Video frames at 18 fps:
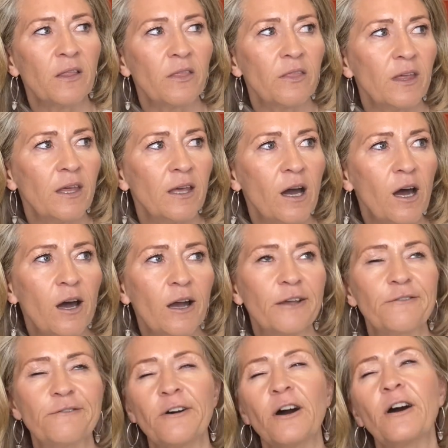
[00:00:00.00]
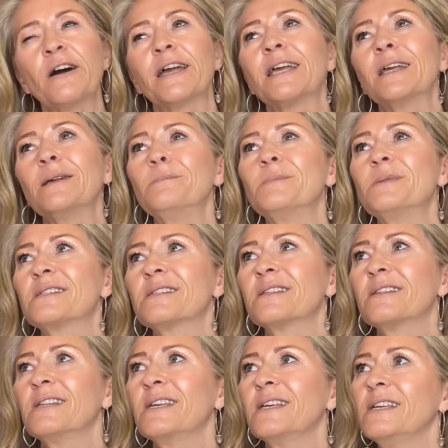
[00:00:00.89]
the high
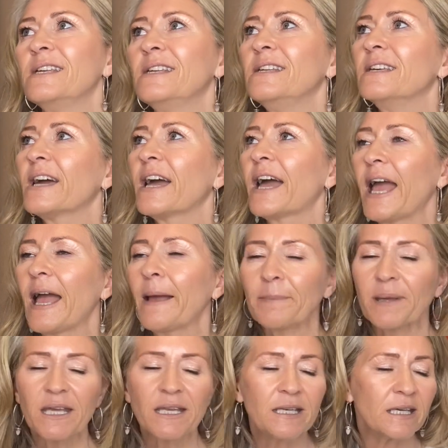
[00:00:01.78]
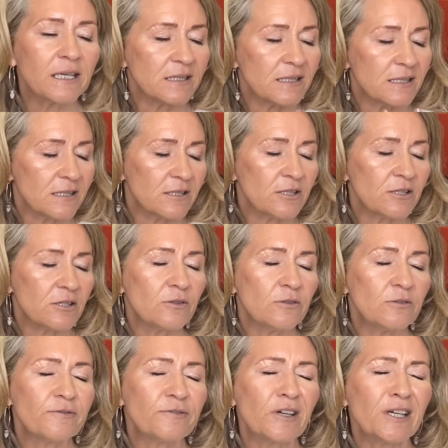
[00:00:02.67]
vibes, the happiness,
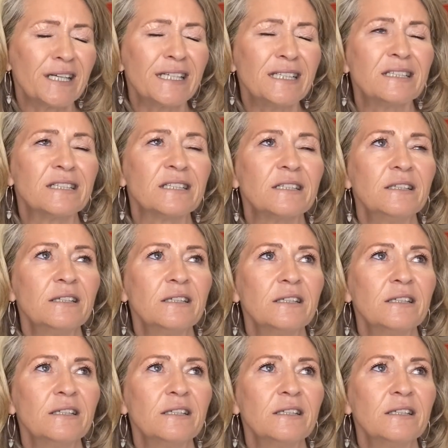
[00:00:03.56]
to find